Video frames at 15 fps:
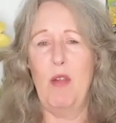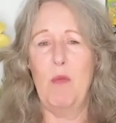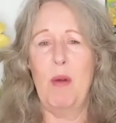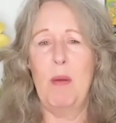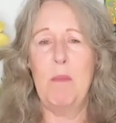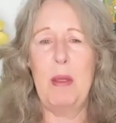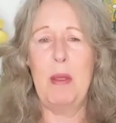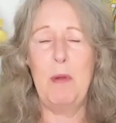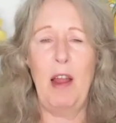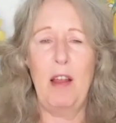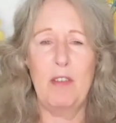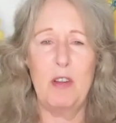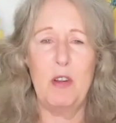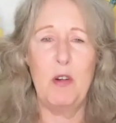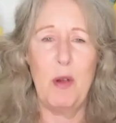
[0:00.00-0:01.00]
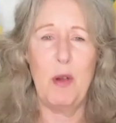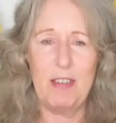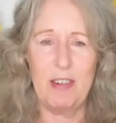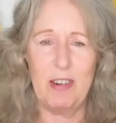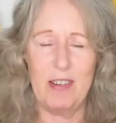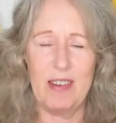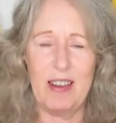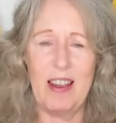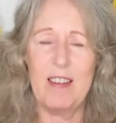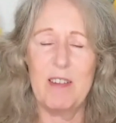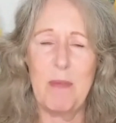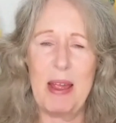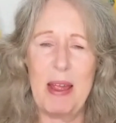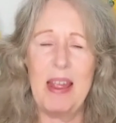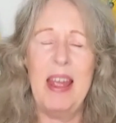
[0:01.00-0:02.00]
when people ask you questions,
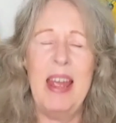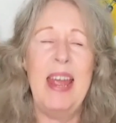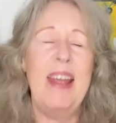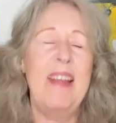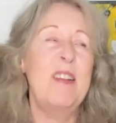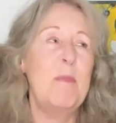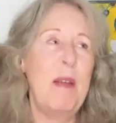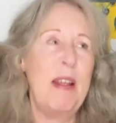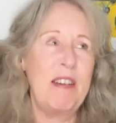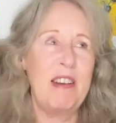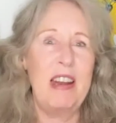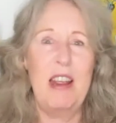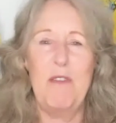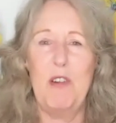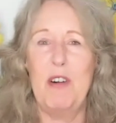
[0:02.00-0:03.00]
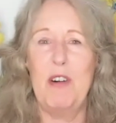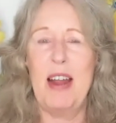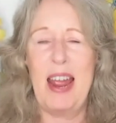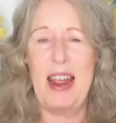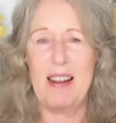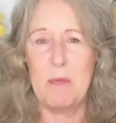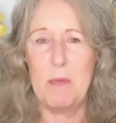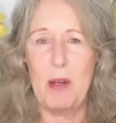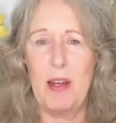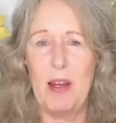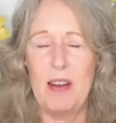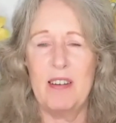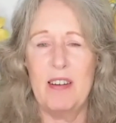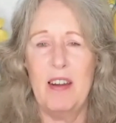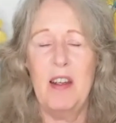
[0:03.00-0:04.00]
especially if you're an
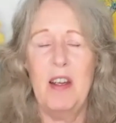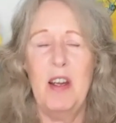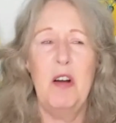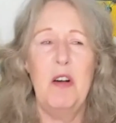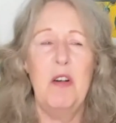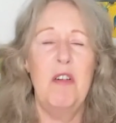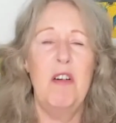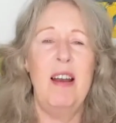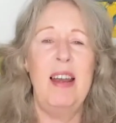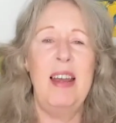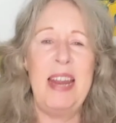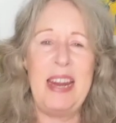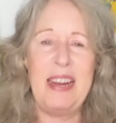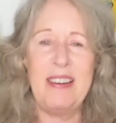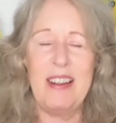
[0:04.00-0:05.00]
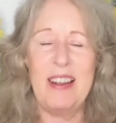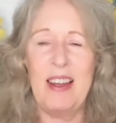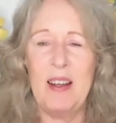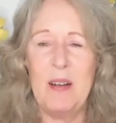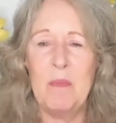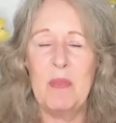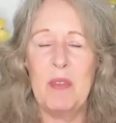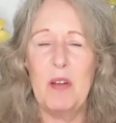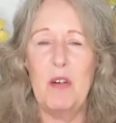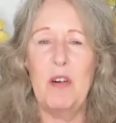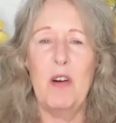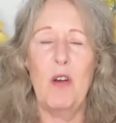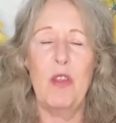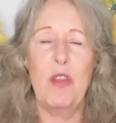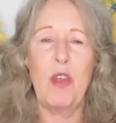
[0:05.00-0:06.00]
expert or a leader or
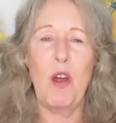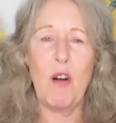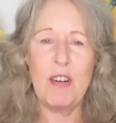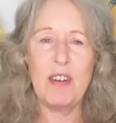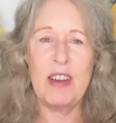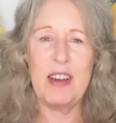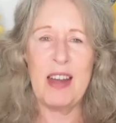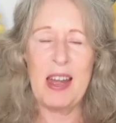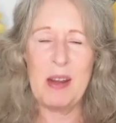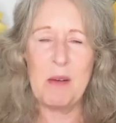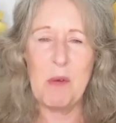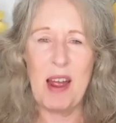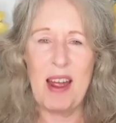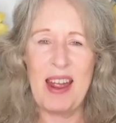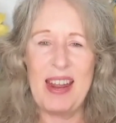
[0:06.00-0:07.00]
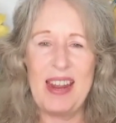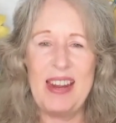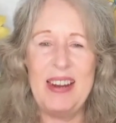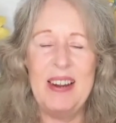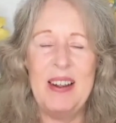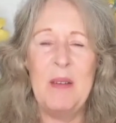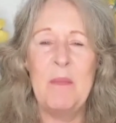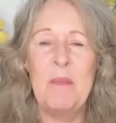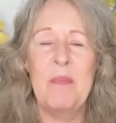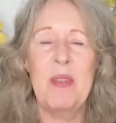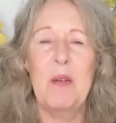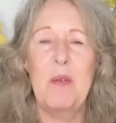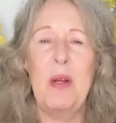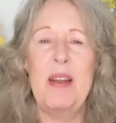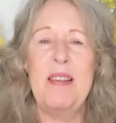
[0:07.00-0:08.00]
an authority in any way.
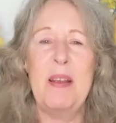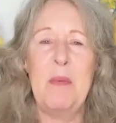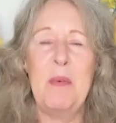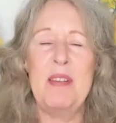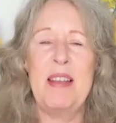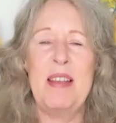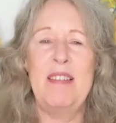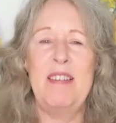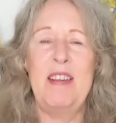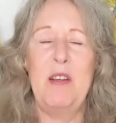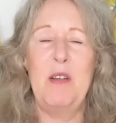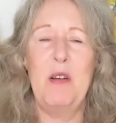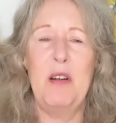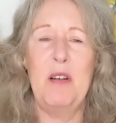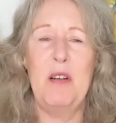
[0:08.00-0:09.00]
When someone says to you,